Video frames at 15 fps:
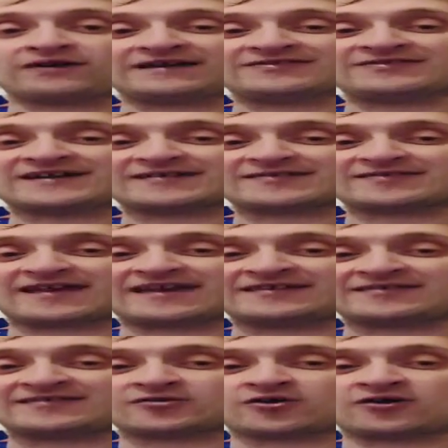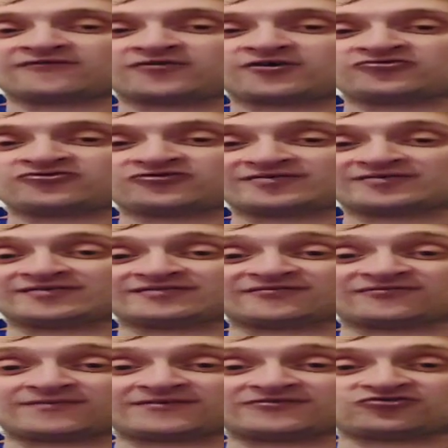It lacks any sort of urgency, as I've
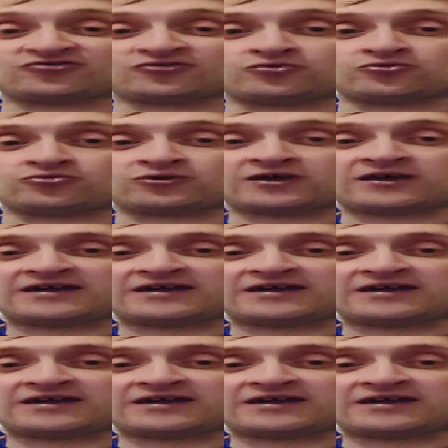mentioned.